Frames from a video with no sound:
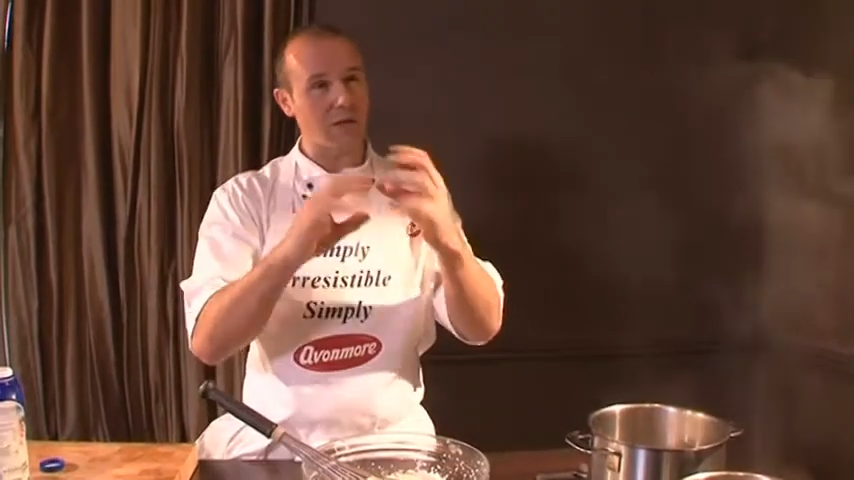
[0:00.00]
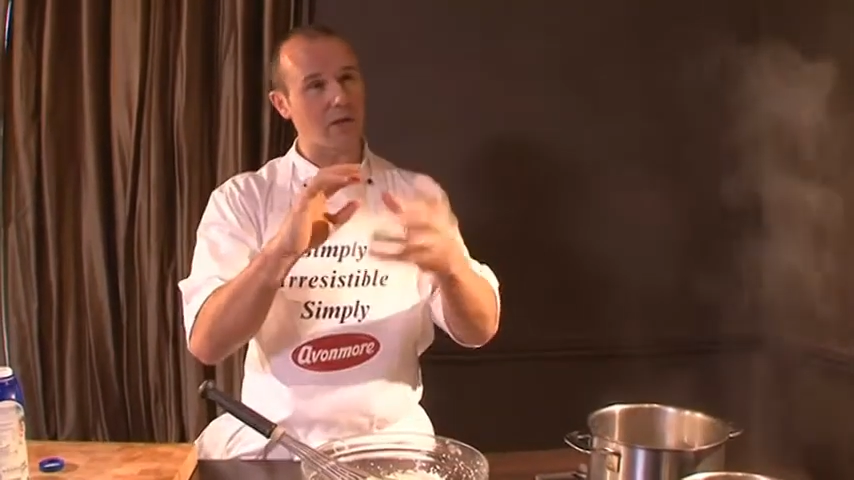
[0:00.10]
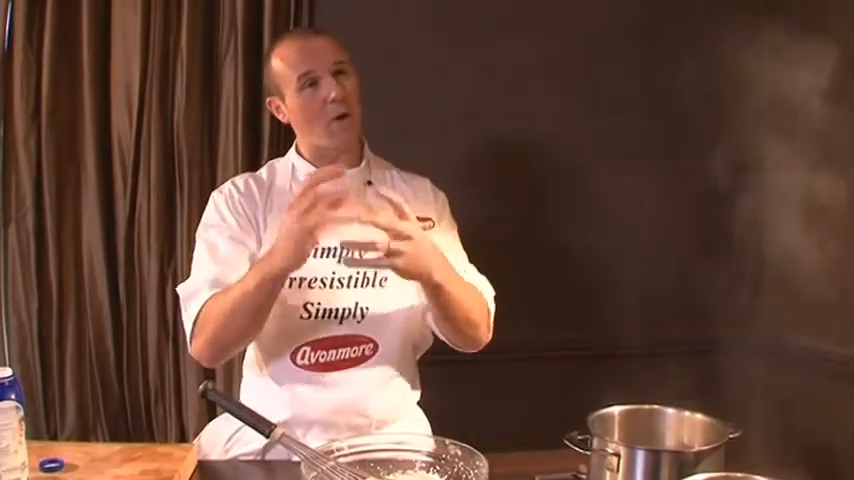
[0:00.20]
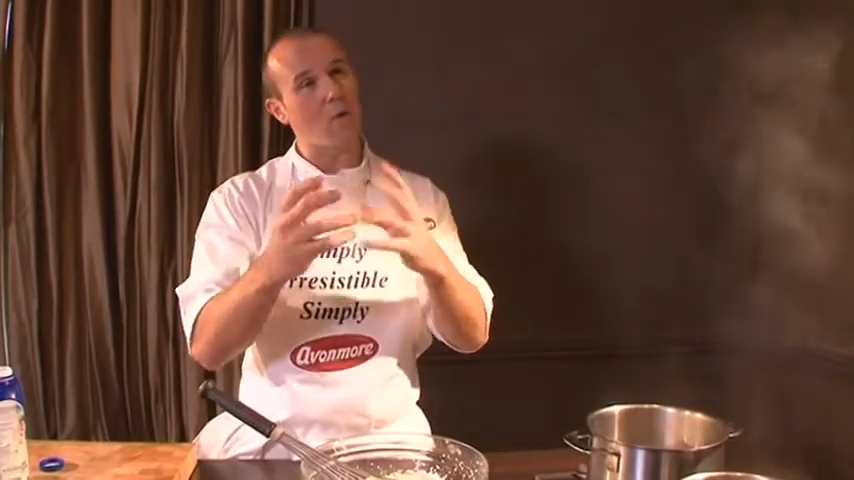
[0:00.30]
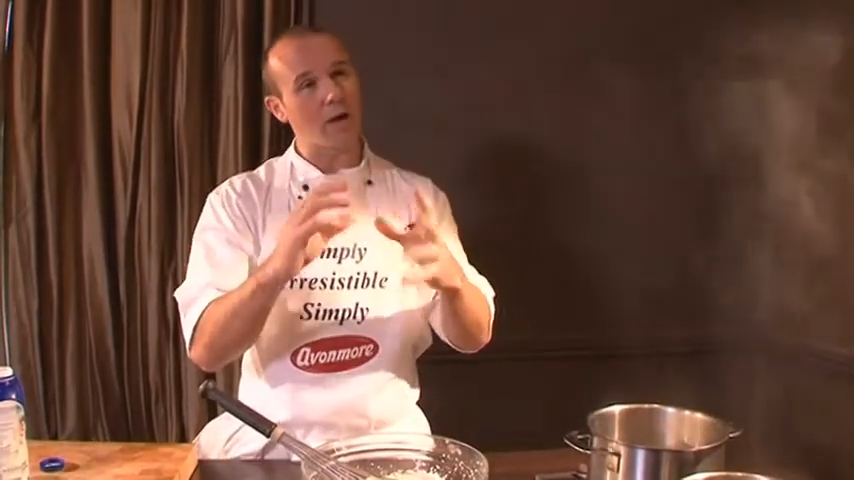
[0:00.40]
it
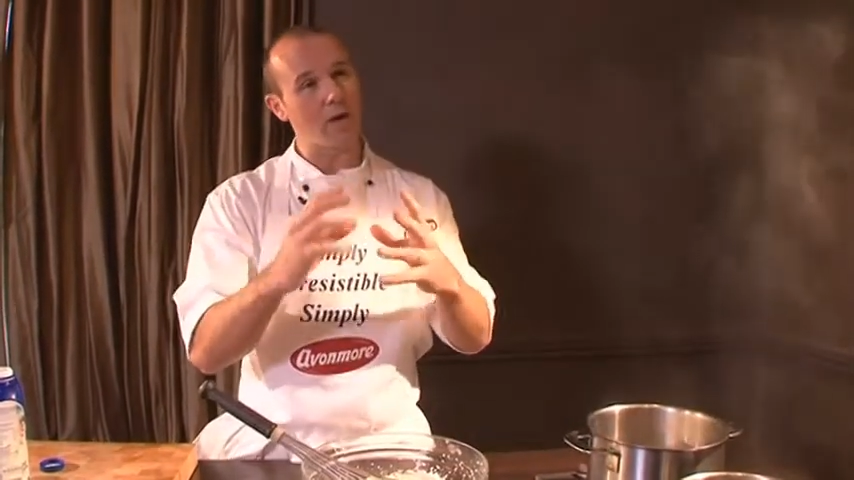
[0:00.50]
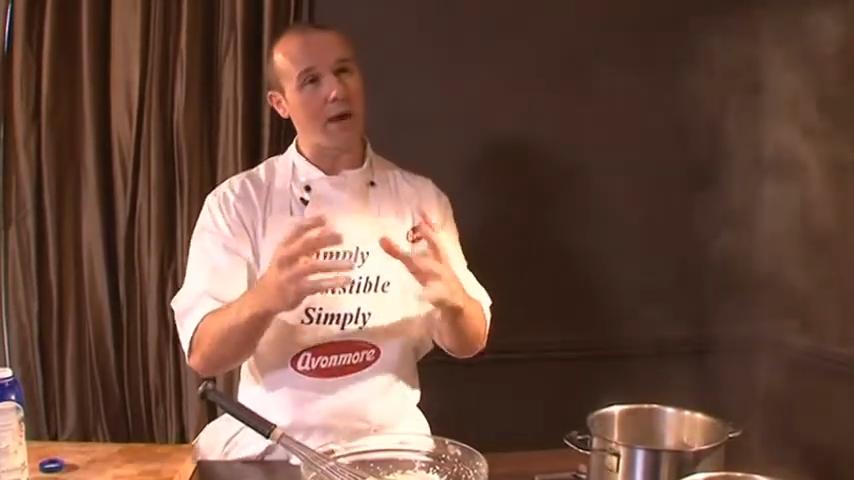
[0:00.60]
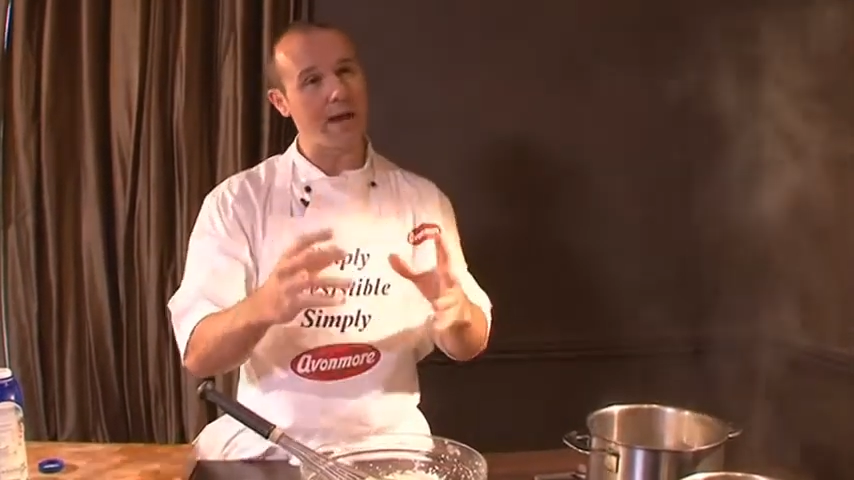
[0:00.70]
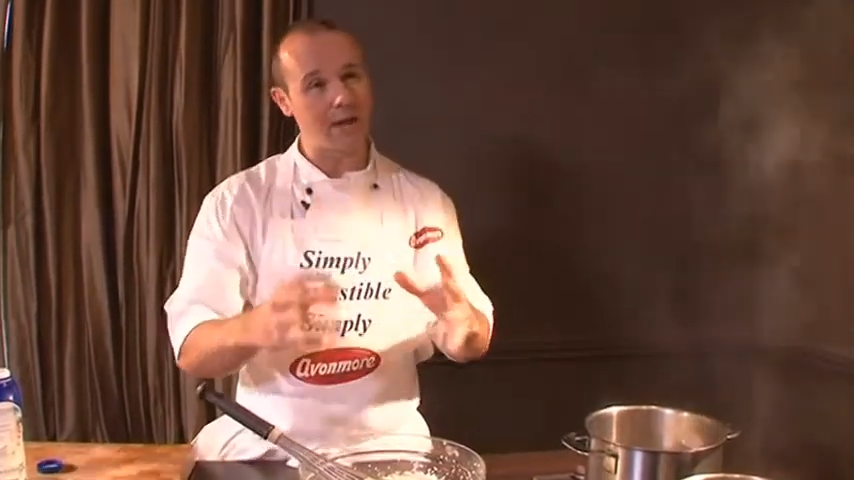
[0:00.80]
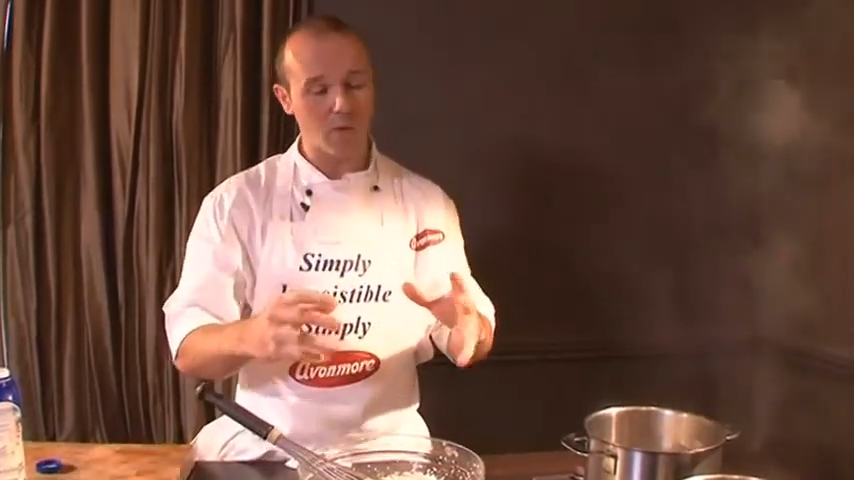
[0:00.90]
can go quite
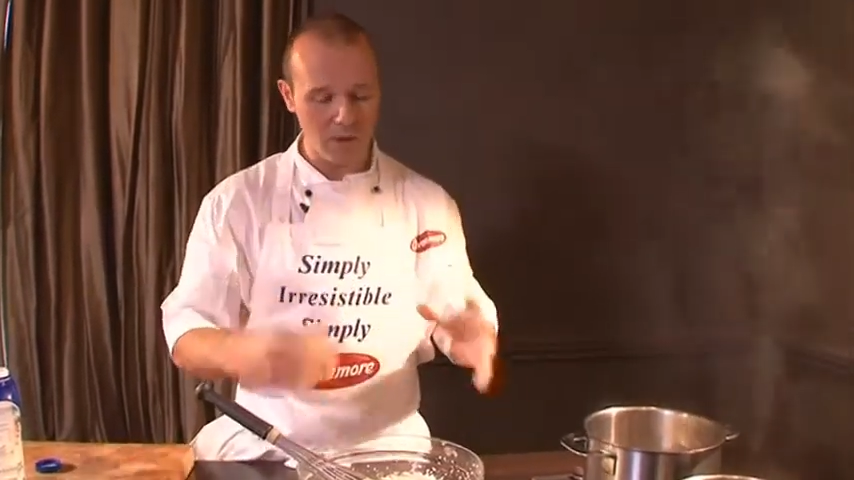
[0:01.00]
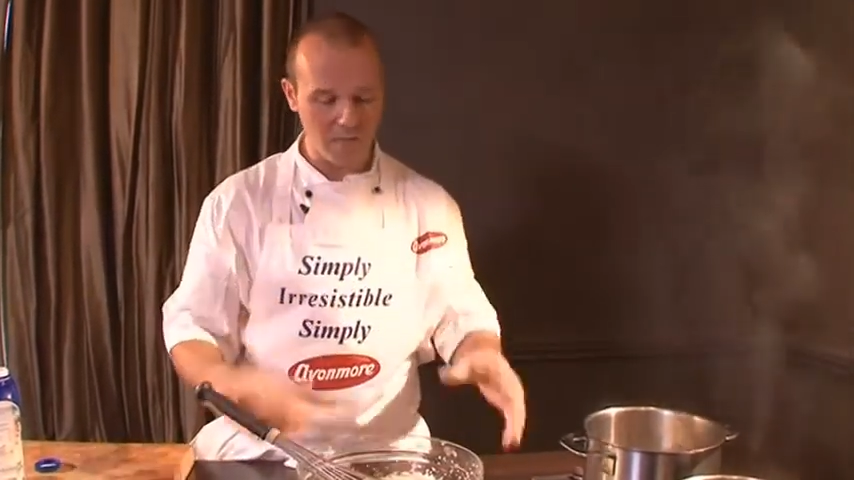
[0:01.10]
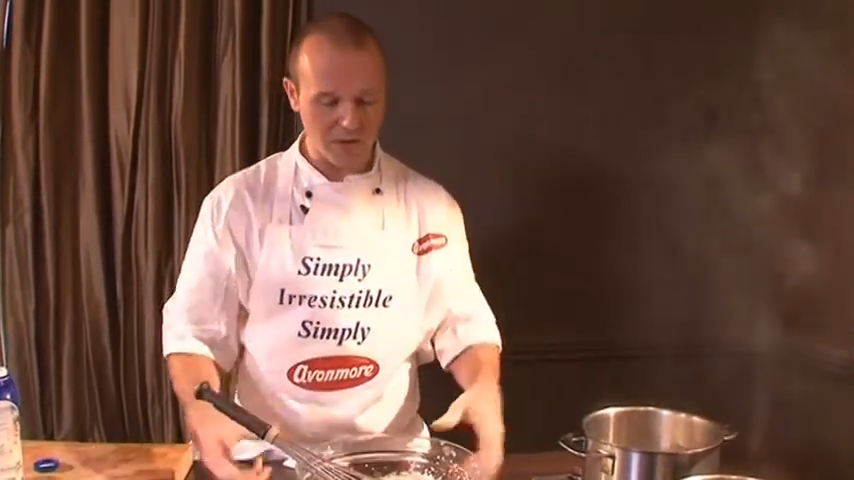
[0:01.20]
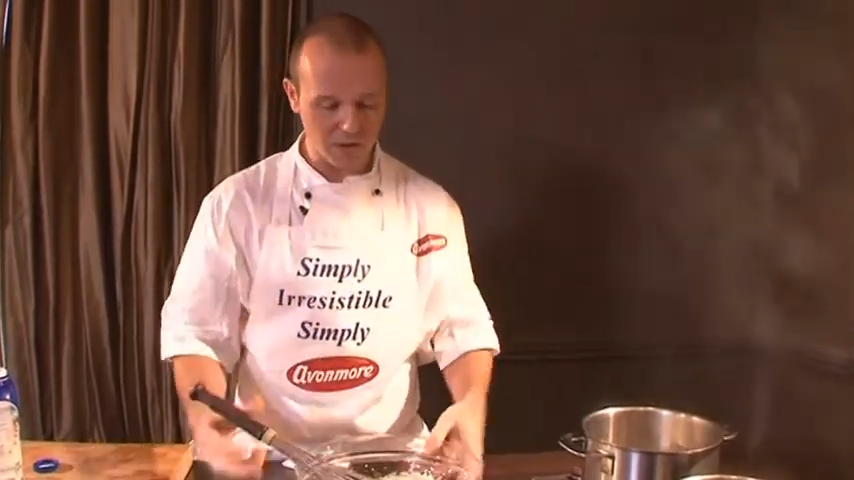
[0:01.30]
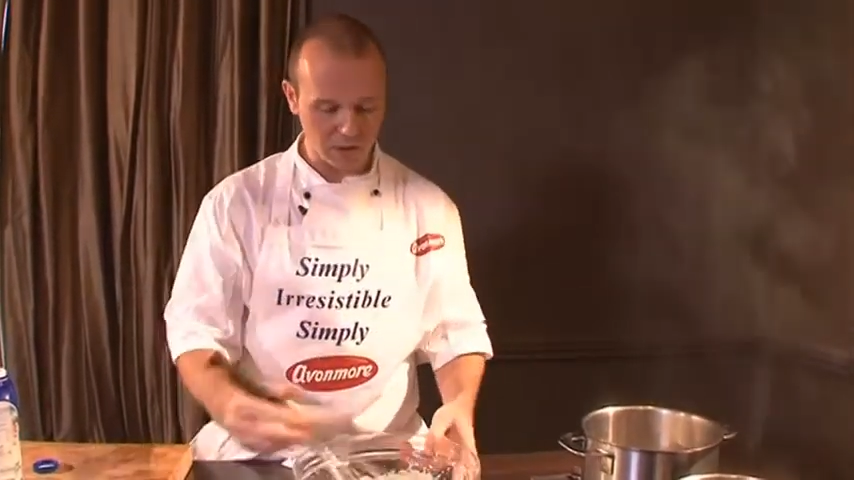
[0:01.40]
grainy and quite bitter.